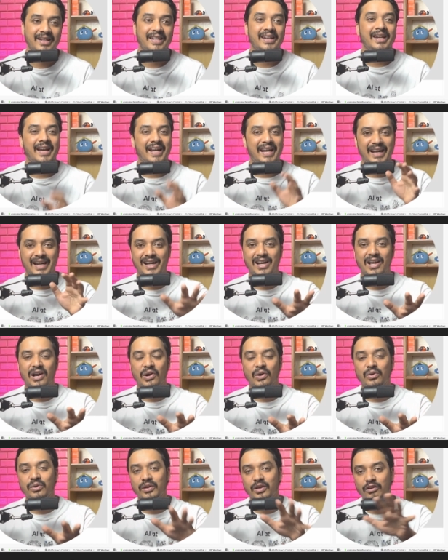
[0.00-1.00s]
And
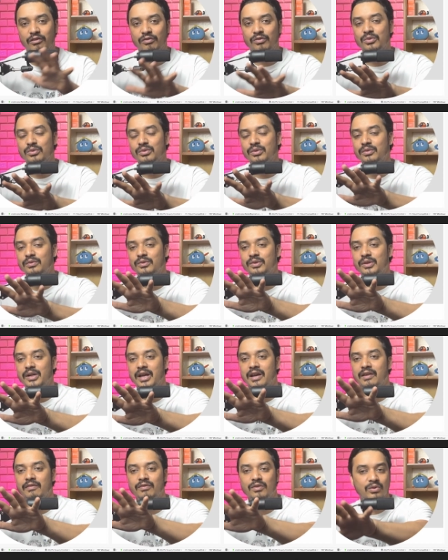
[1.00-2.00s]
now if you would
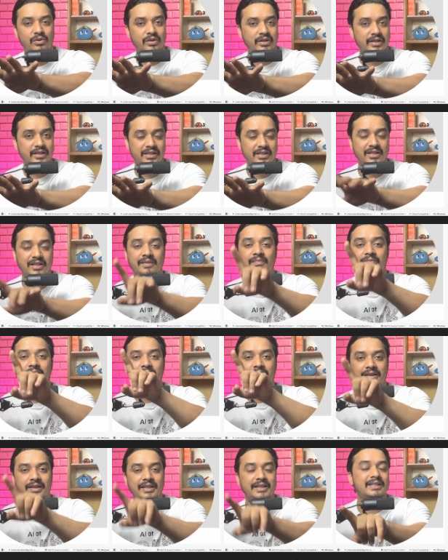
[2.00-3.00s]
have noticed,
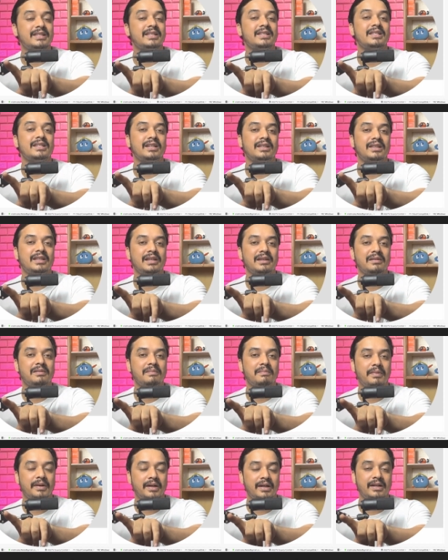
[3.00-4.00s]
this is
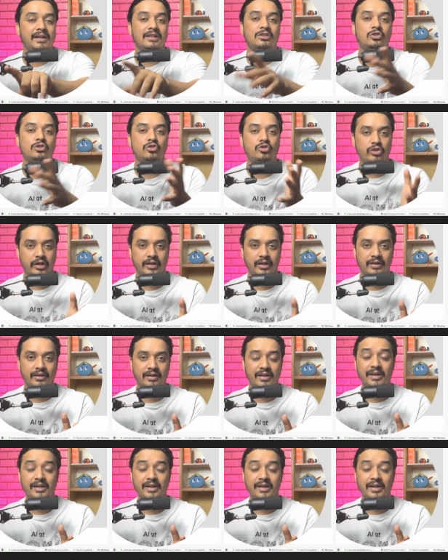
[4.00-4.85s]
nothing but a string,